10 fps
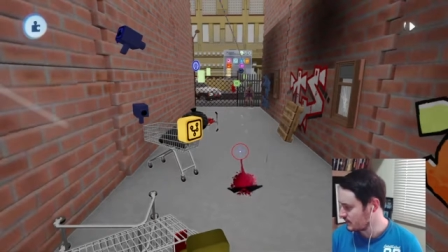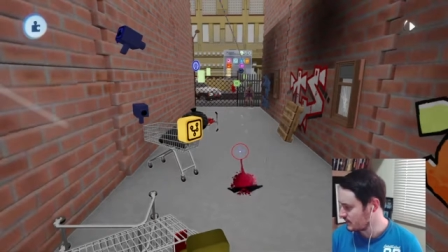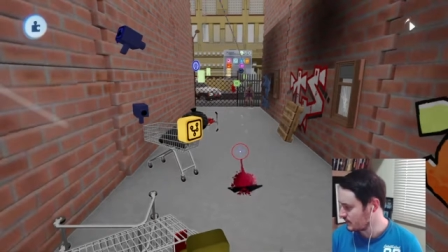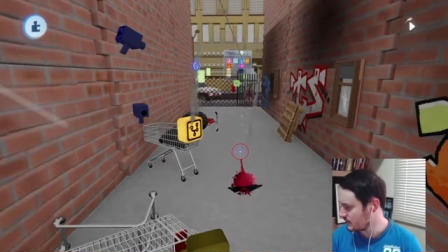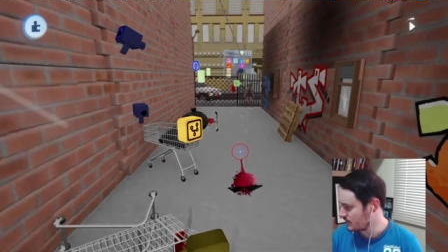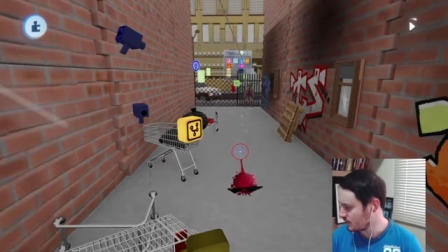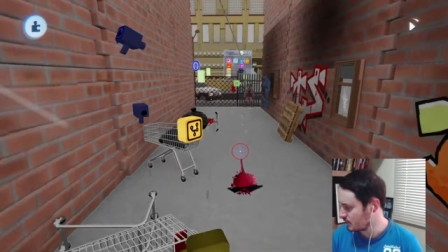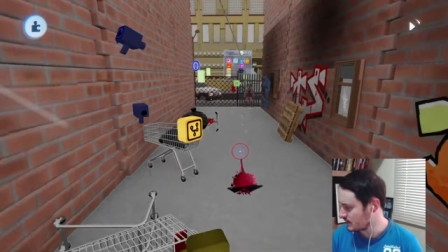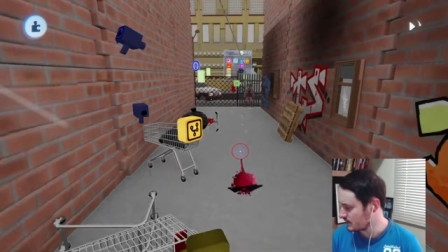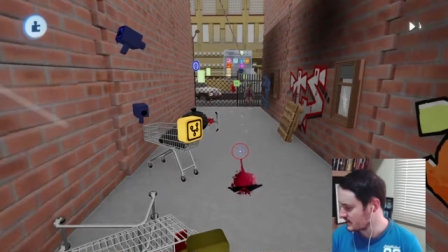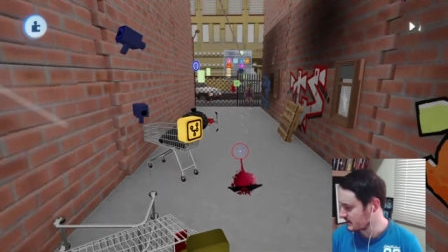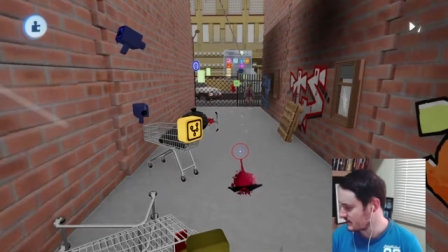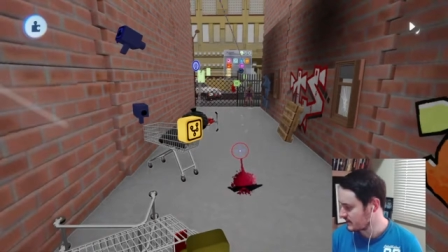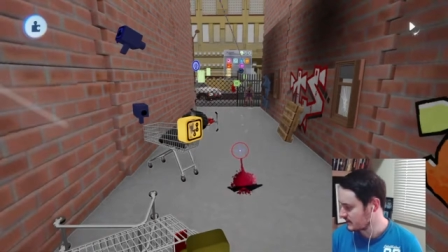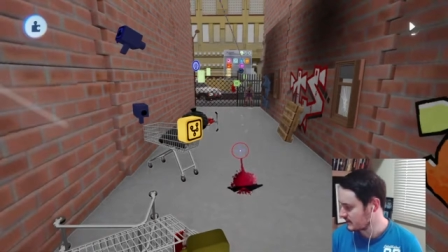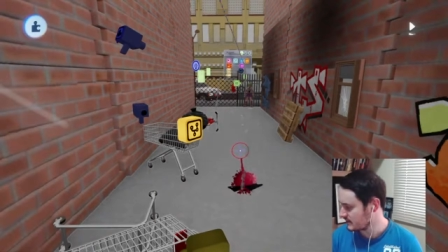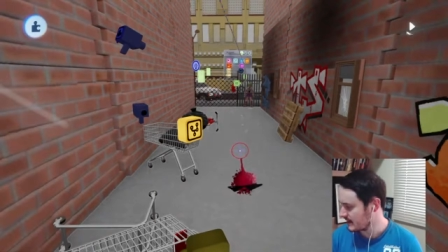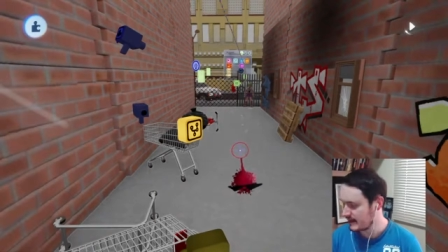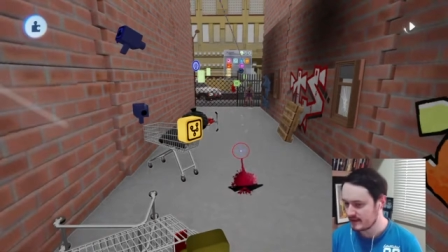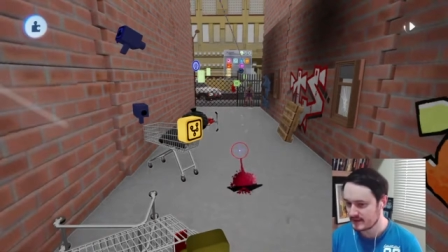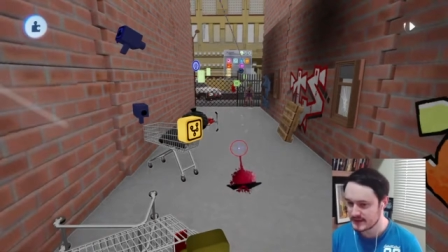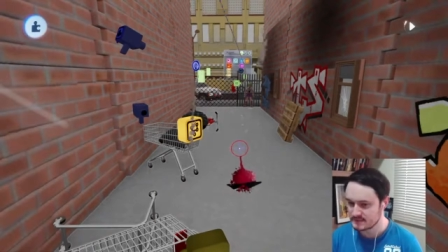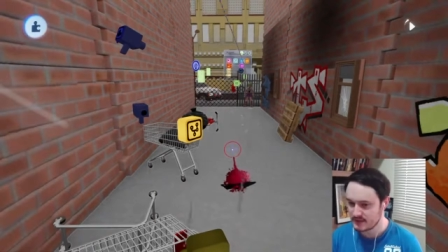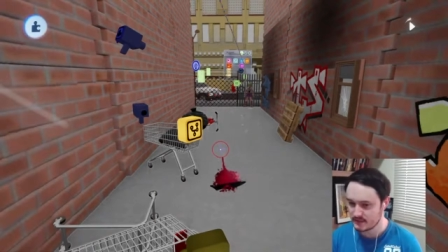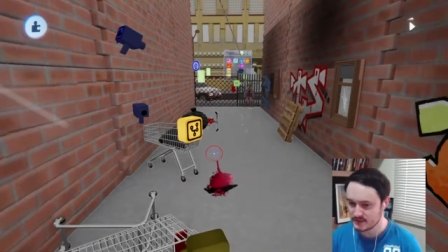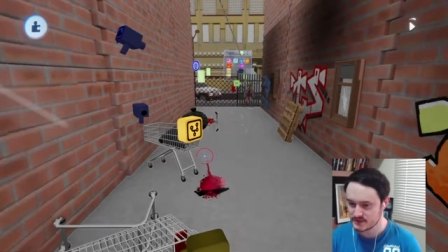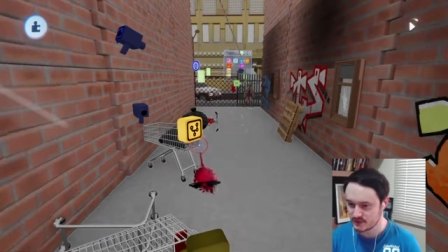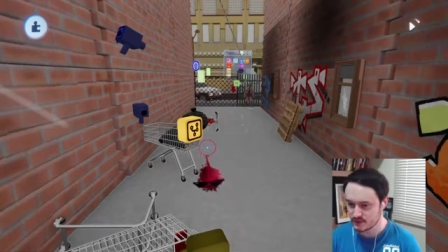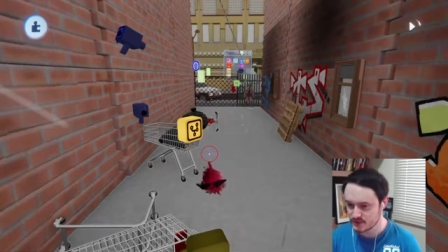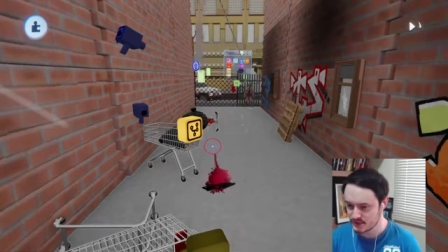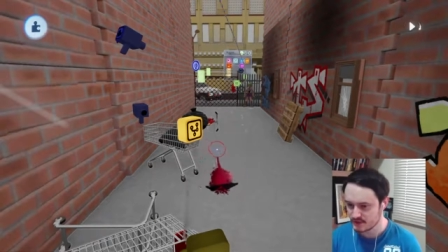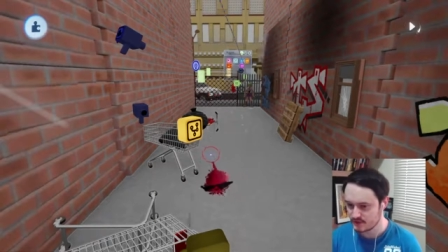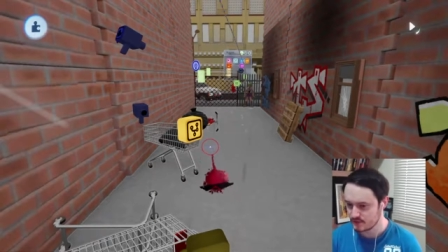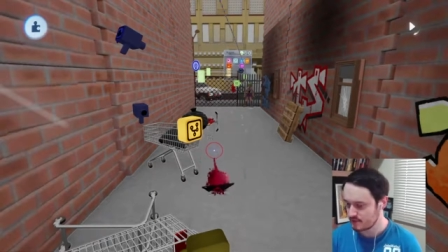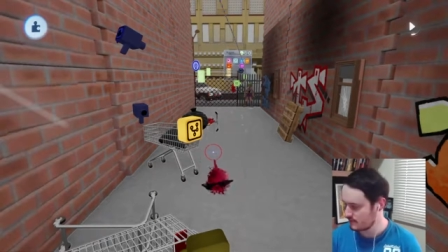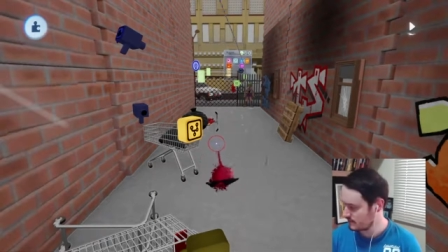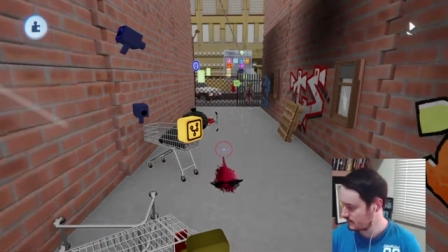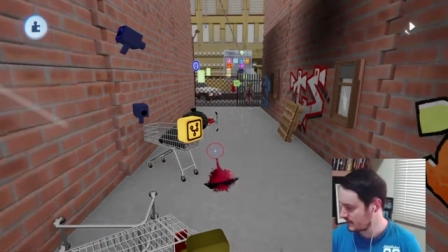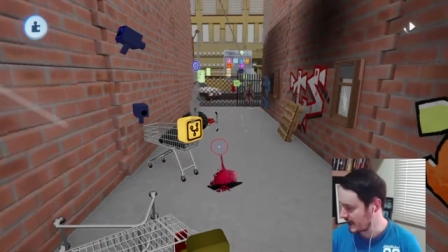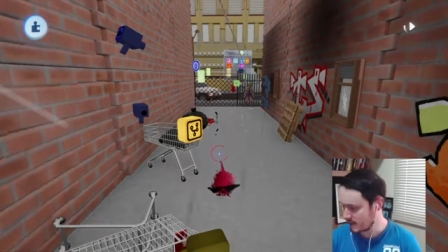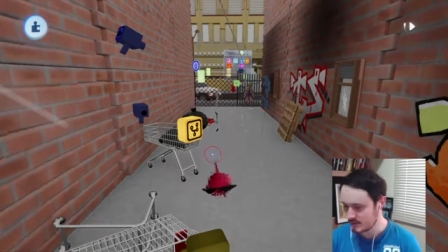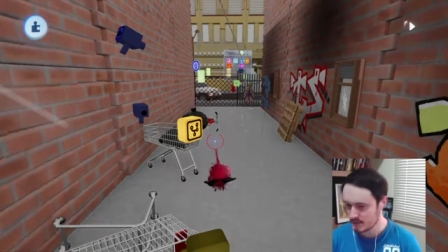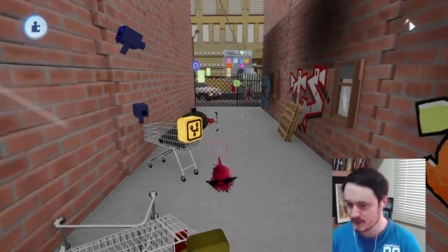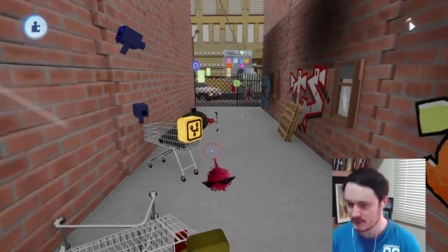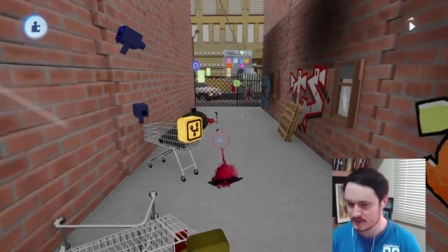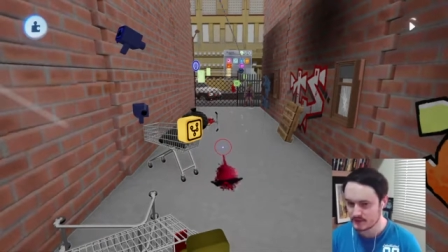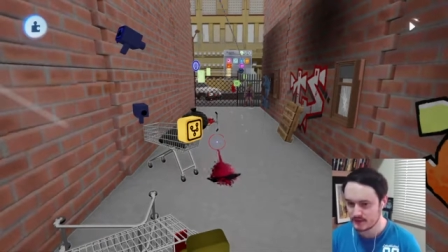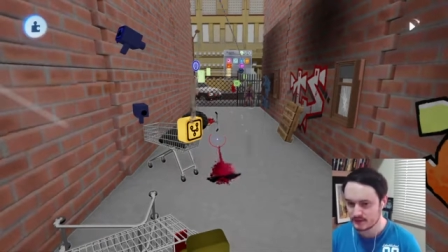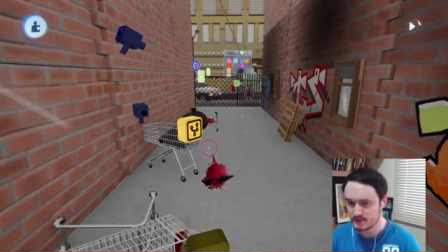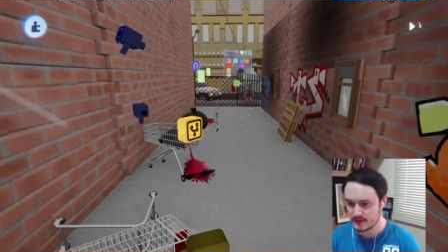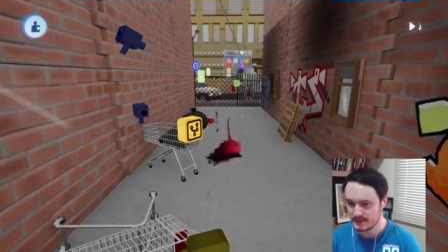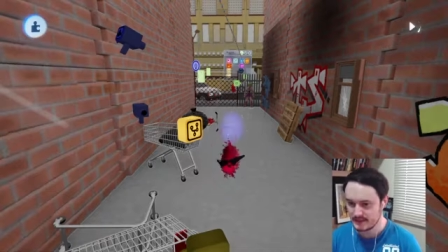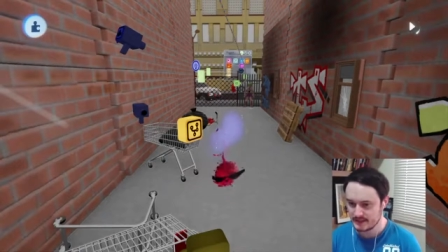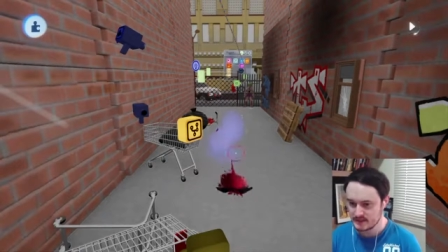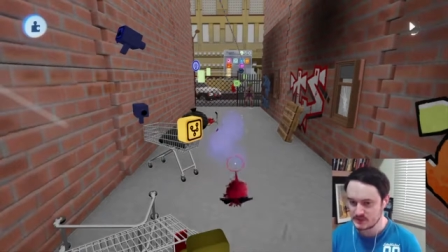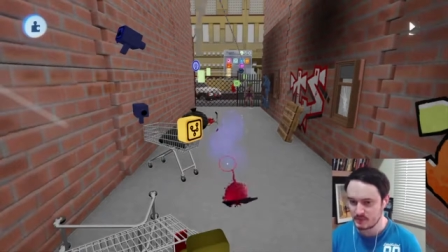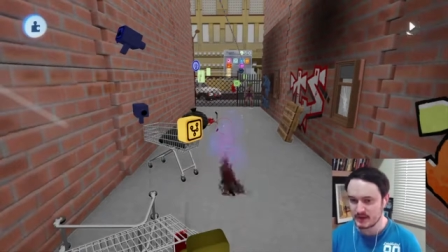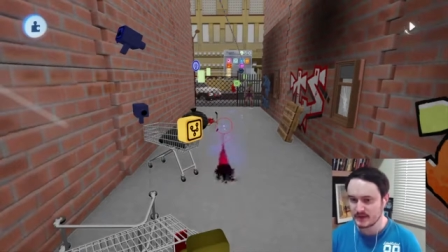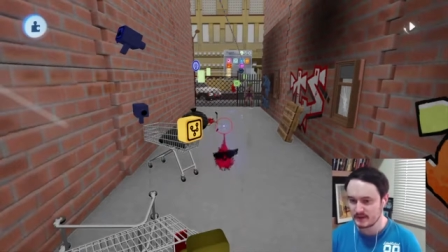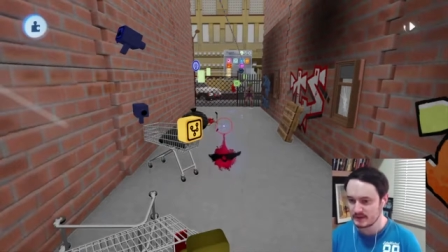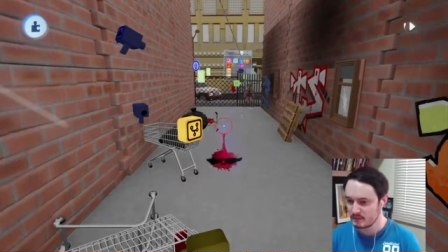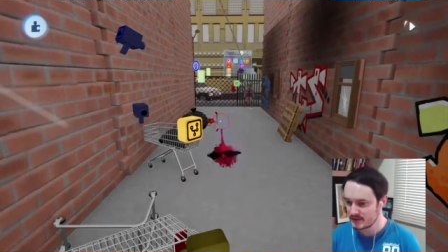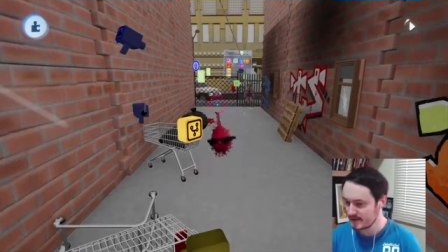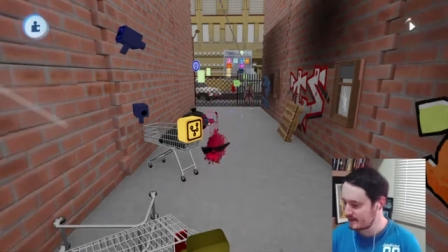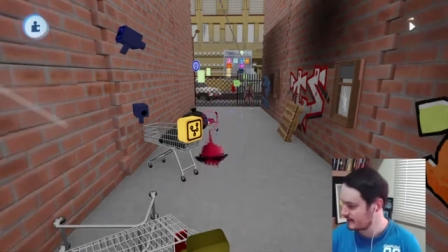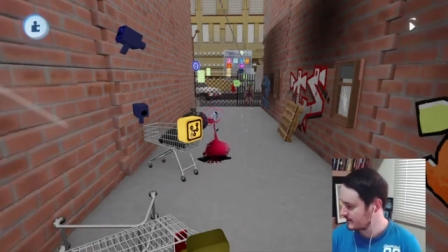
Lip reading: to the door or something. Yeah, that's pretty much the logic that you helped me with on Super Alien Buddy.